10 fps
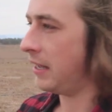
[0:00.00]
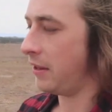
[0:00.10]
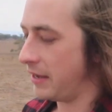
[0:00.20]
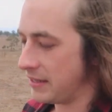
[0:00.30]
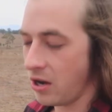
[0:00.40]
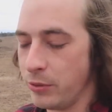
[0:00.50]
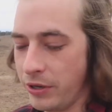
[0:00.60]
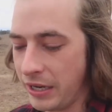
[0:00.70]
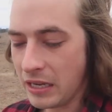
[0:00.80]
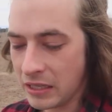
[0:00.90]
Otherwise,
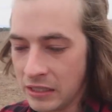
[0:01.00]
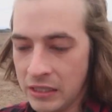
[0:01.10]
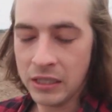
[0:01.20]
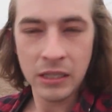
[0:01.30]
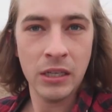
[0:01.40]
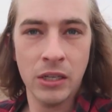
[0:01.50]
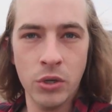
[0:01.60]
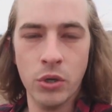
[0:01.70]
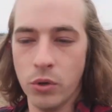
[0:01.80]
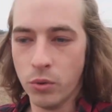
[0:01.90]
Beauty
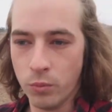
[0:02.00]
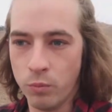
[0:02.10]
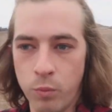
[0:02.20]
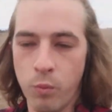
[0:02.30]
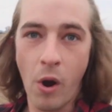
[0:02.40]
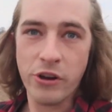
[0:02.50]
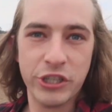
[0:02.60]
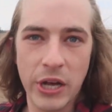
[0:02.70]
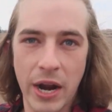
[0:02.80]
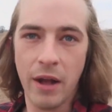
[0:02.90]
won't
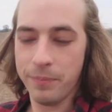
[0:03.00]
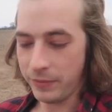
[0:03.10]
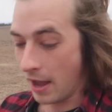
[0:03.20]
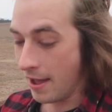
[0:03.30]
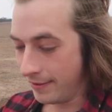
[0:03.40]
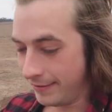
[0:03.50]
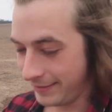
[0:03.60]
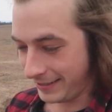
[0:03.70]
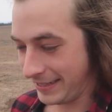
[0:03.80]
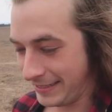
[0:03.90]
shut up.
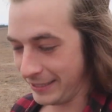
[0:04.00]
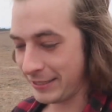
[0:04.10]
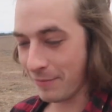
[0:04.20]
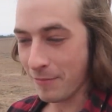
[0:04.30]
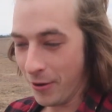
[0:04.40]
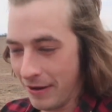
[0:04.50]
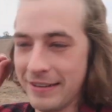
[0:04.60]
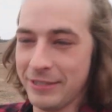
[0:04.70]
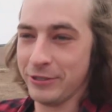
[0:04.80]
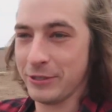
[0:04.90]
She's just a mooer.
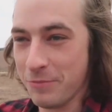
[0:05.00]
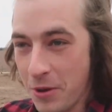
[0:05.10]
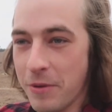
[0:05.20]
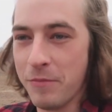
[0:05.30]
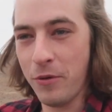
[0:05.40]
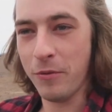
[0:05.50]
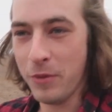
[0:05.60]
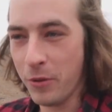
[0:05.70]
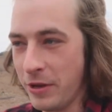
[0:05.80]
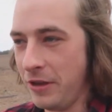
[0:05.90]
She'll just moo and moo and
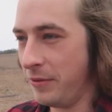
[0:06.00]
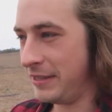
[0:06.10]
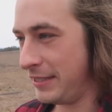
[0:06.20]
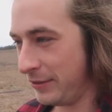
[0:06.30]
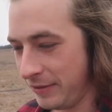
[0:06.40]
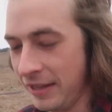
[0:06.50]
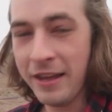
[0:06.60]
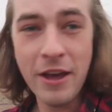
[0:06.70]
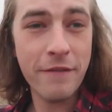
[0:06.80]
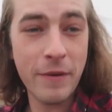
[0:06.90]
moo at you until,
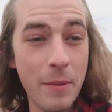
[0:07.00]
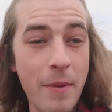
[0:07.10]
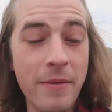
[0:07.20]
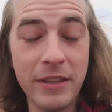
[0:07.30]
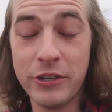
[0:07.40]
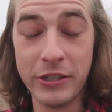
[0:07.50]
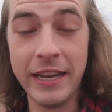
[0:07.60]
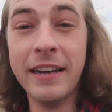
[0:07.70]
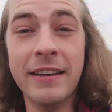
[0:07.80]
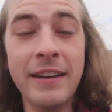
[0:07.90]

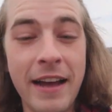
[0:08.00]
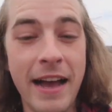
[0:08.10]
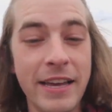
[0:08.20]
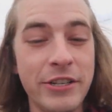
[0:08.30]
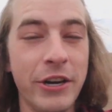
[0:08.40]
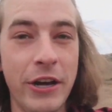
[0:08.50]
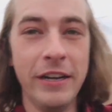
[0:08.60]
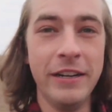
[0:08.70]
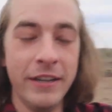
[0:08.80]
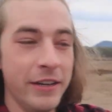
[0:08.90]
literally, I kid you not,
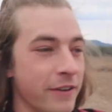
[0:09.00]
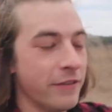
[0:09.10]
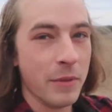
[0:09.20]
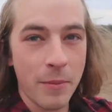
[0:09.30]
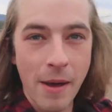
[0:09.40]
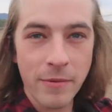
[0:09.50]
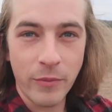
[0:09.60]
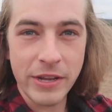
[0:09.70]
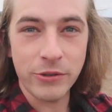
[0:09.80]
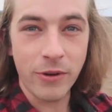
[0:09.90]
from the moment
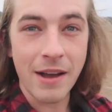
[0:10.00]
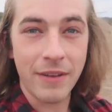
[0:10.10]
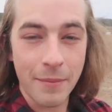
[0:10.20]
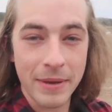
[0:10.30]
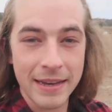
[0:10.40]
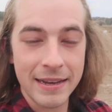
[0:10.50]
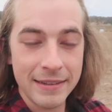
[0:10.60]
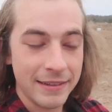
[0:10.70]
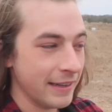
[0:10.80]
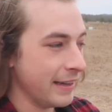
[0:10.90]
we drive up here
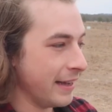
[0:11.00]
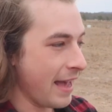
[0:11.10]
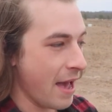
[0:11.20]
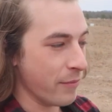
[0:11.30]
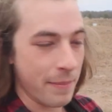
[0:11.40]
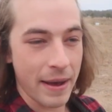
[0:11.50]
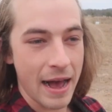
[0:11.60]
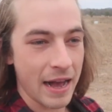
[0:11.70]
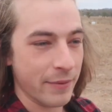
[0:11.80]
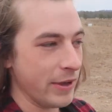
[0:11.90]
and we
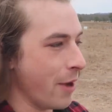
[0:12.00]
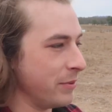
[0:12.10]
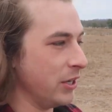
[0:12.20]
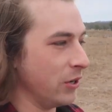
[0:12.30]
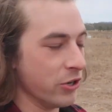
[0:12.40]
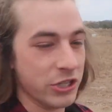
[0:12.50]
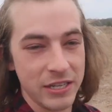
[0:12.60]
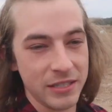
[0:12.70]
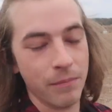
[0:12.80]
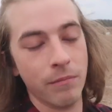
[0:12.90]
park, we open the door,
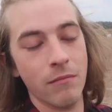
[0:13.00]
she's